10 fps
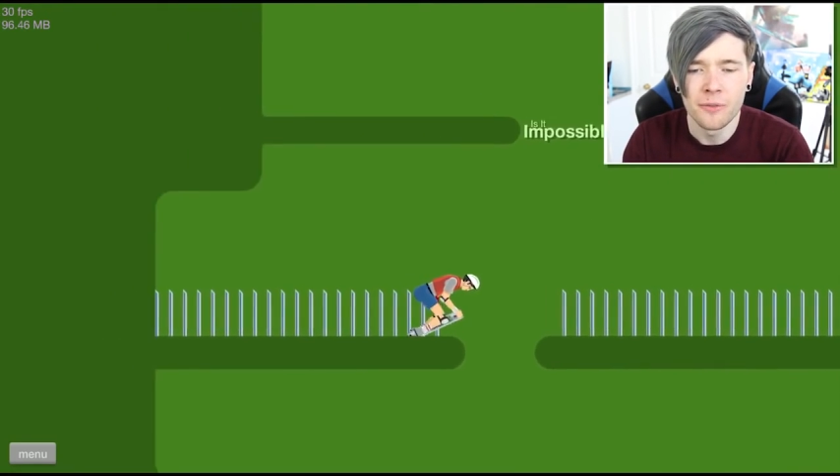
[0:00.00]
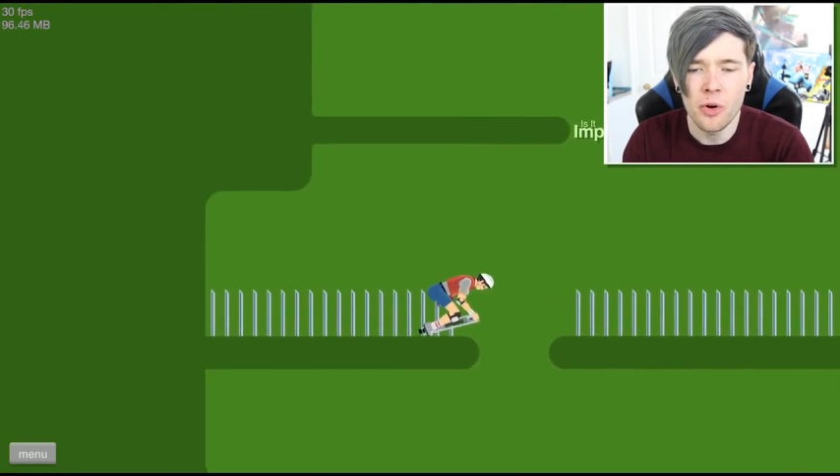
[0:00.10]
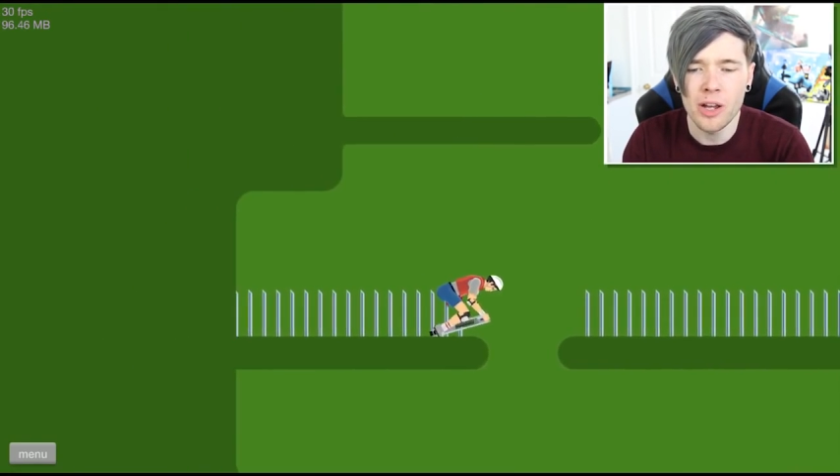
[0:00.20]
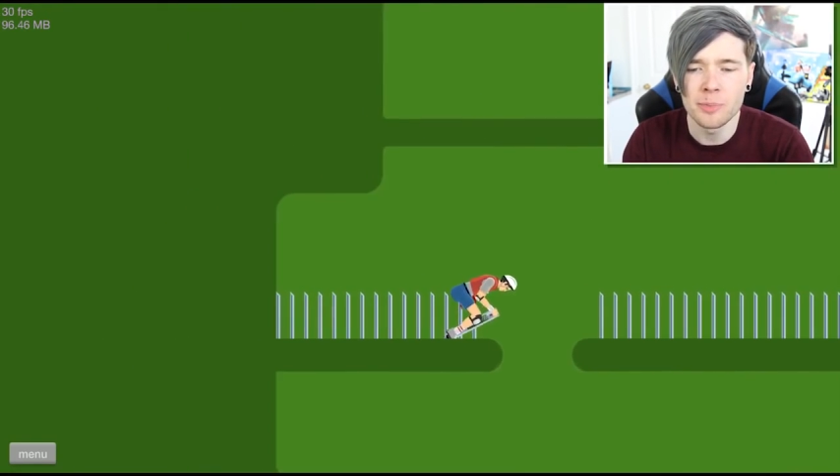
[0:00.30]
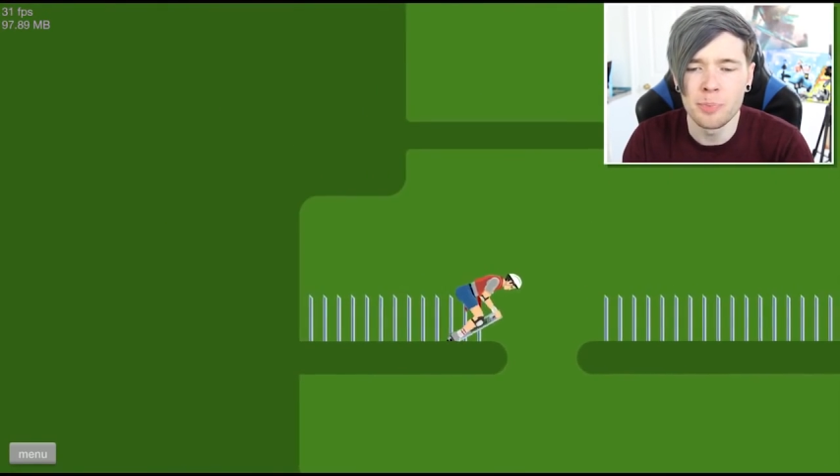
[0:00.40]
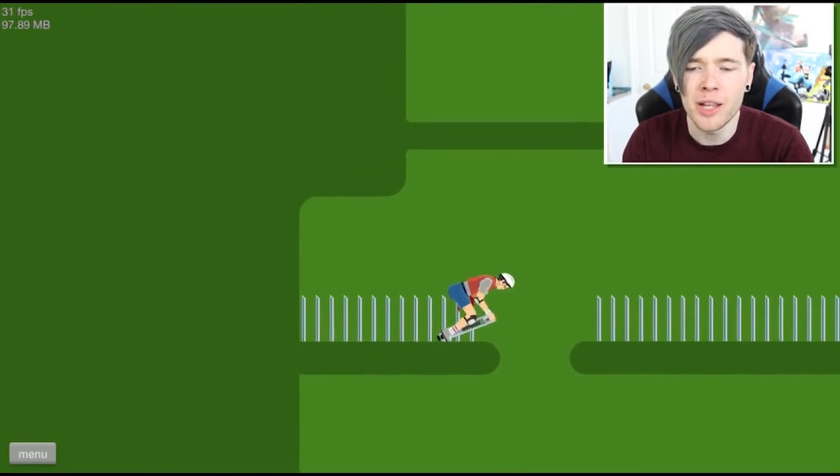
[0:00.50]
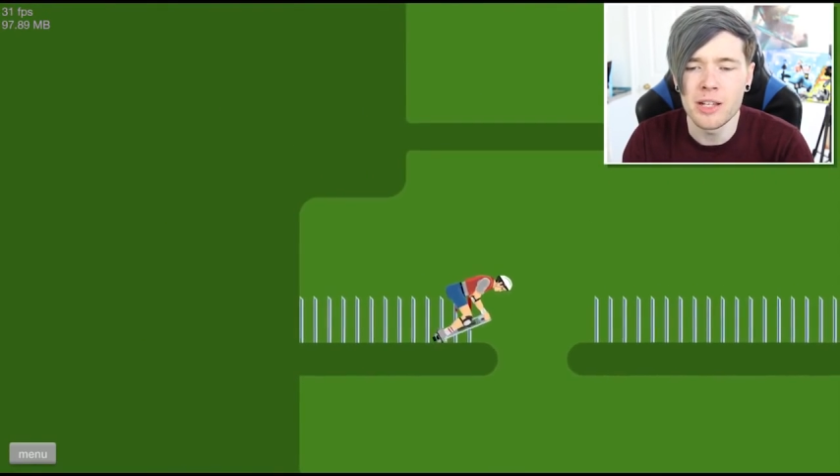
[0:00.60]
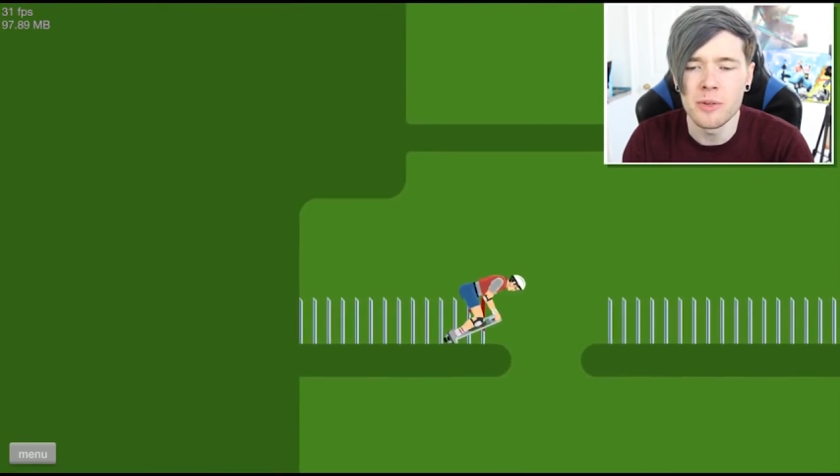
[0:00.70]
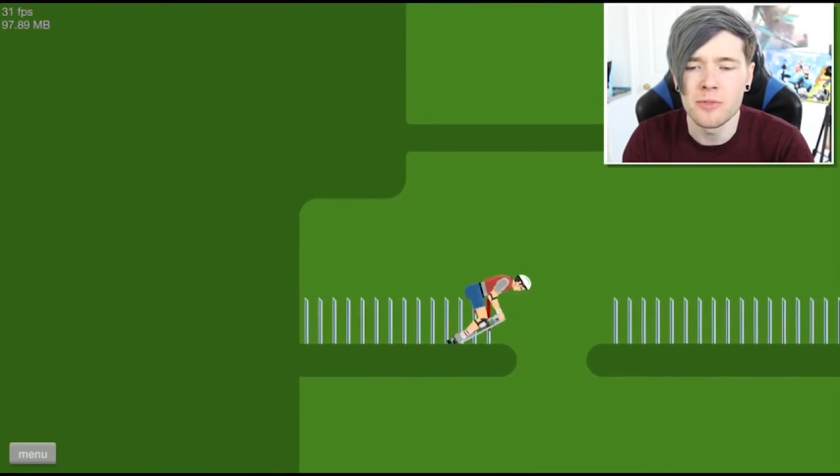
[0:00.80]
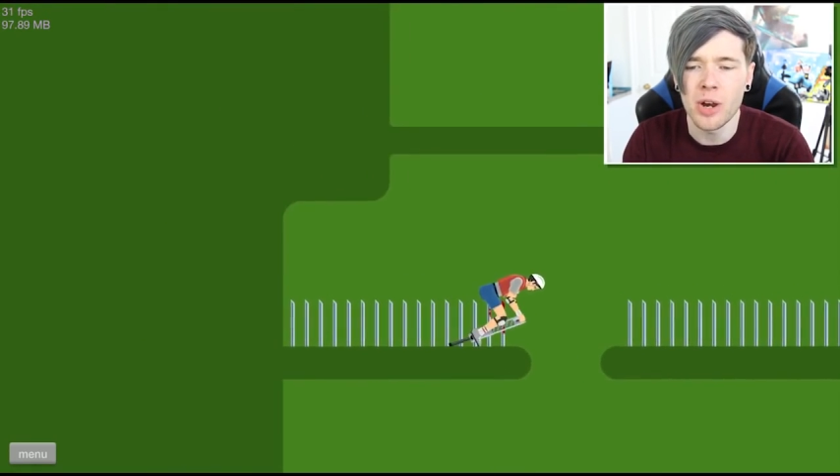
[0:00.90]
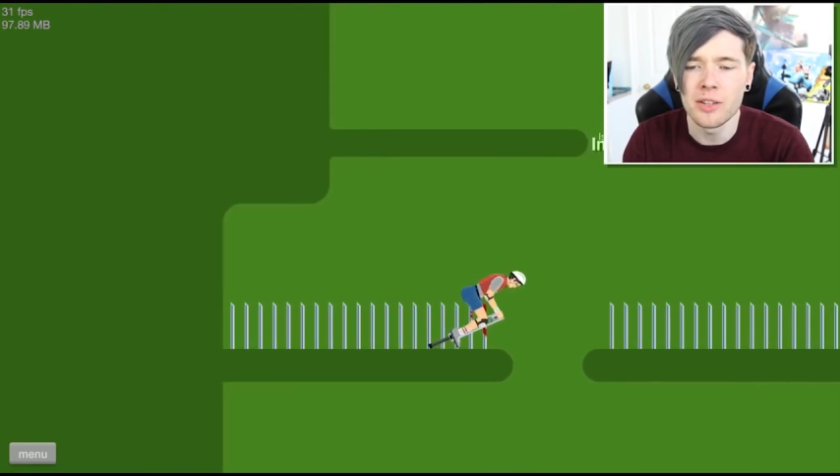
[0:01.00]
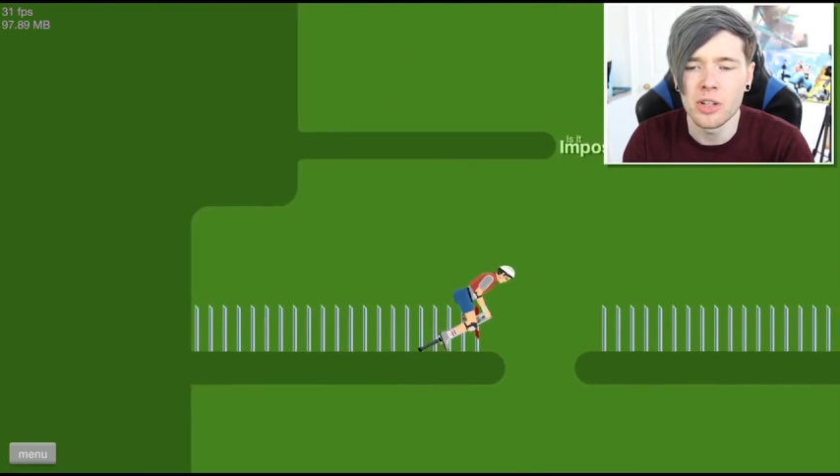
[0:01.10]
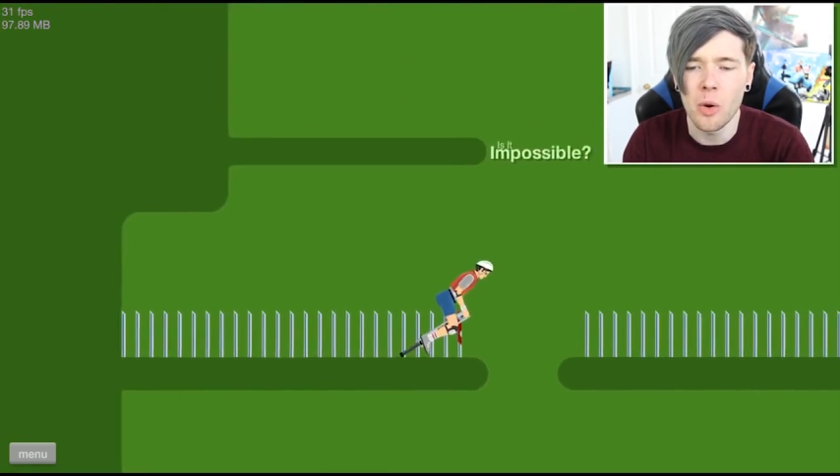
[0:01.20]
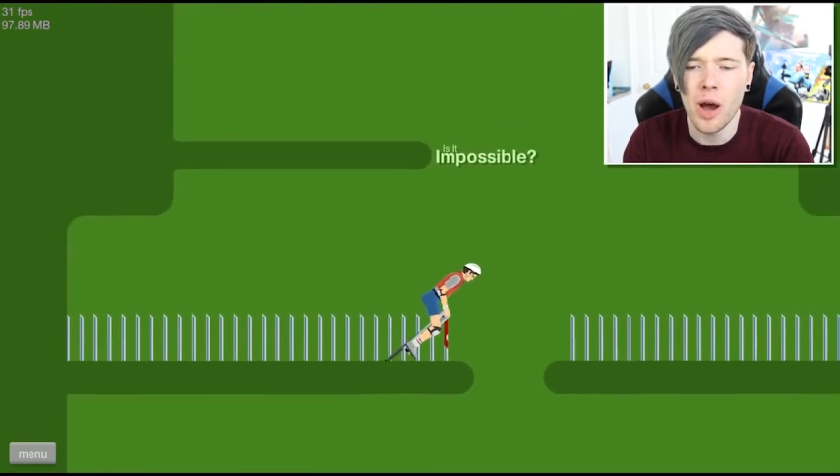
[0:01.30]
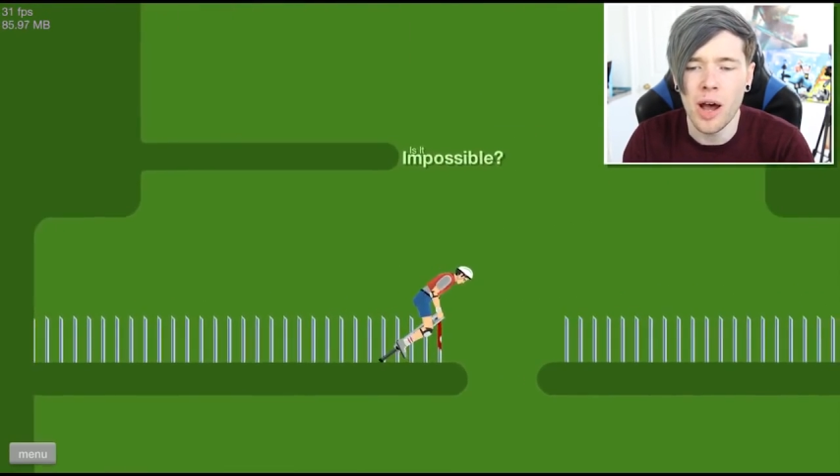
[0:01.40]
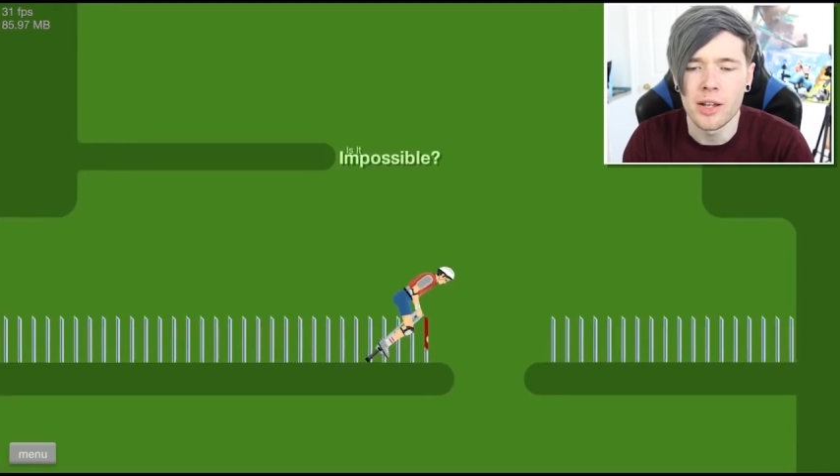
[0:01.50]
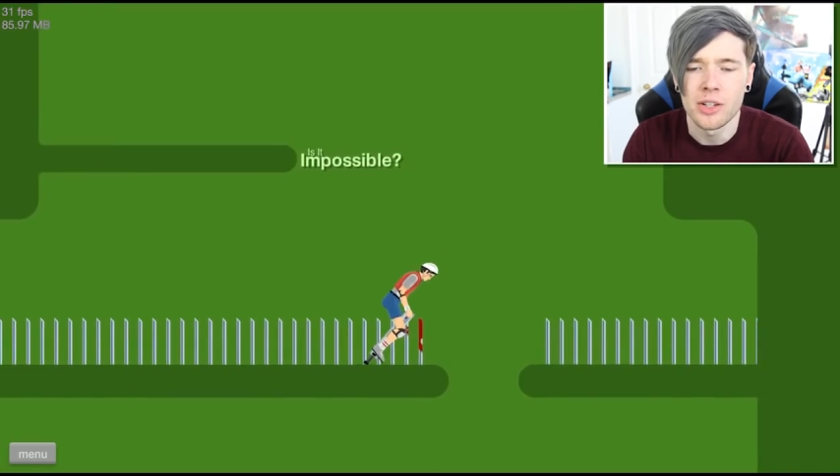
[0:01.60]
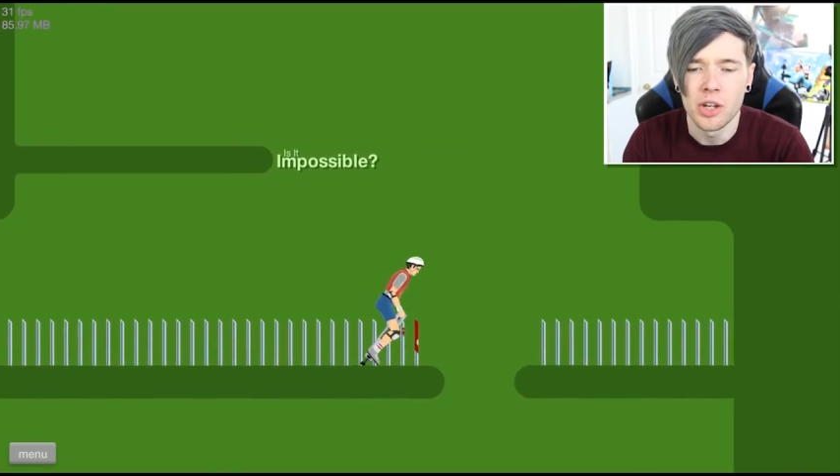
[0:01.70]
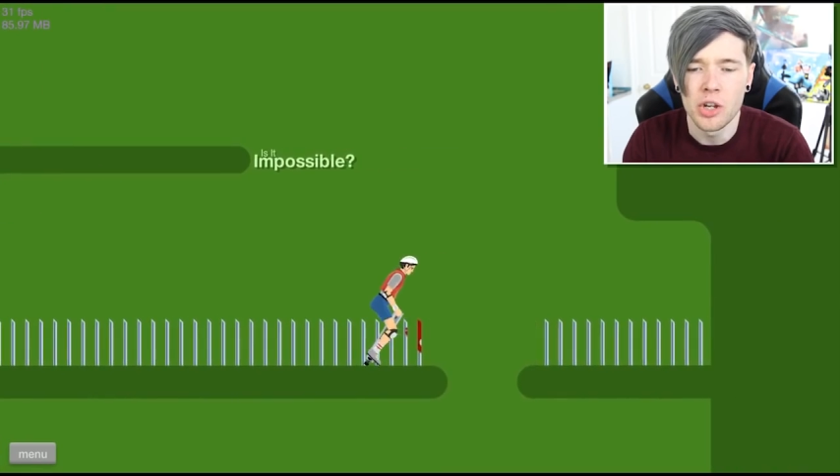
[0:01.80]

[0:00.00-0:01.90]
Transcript: For us, please. We've tried so hard.